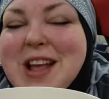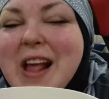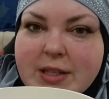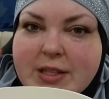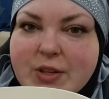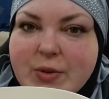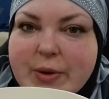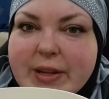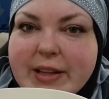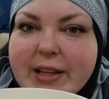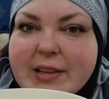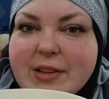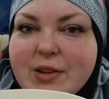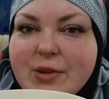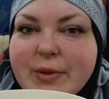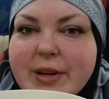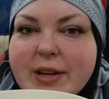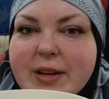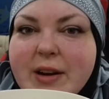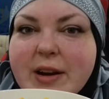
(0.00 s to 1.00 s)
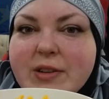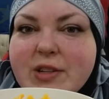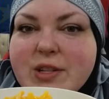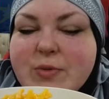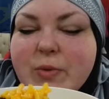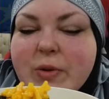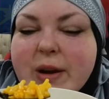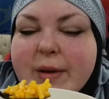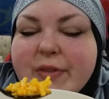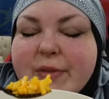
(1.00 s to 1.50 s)
It's quite late in Kuwait. I just
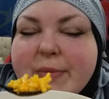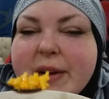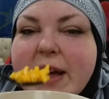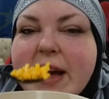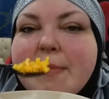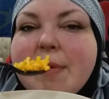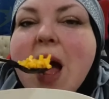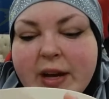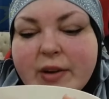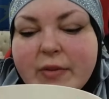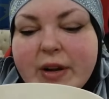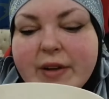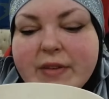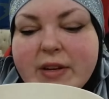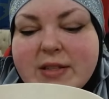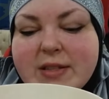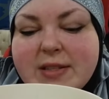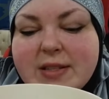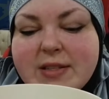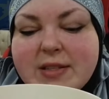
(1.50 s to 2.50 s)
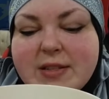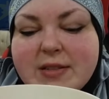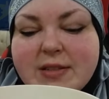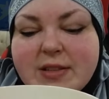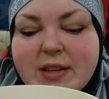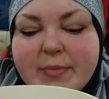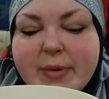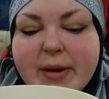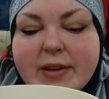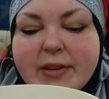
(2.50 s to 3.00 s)
woke up from a nap. I don't have consistent
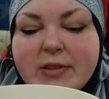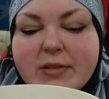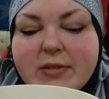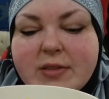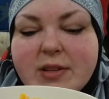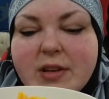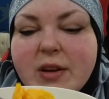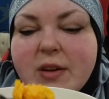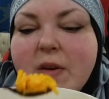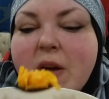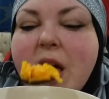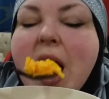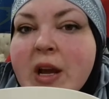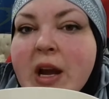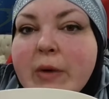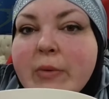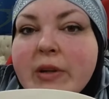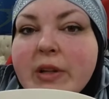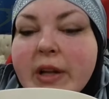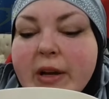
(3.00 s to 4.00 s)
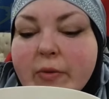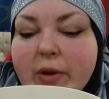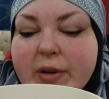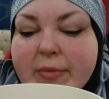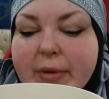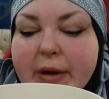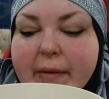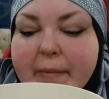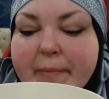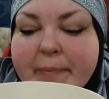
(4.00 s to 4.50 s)
sleep pattern, so I would like one,
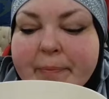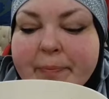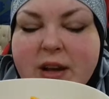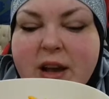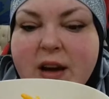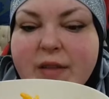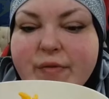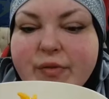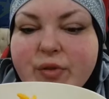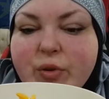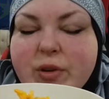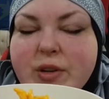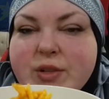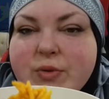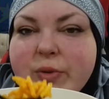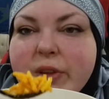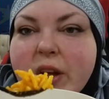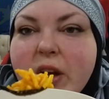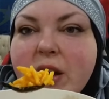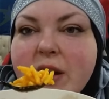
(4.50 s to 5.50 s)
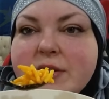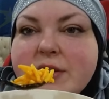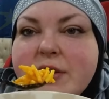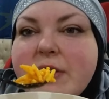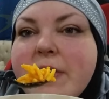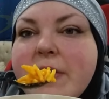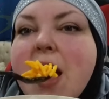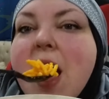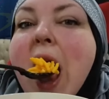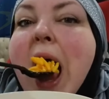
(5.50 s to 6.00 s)
but yeah, Florida's really hot
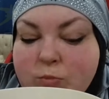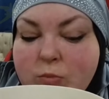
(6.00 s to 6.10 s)
too, eh?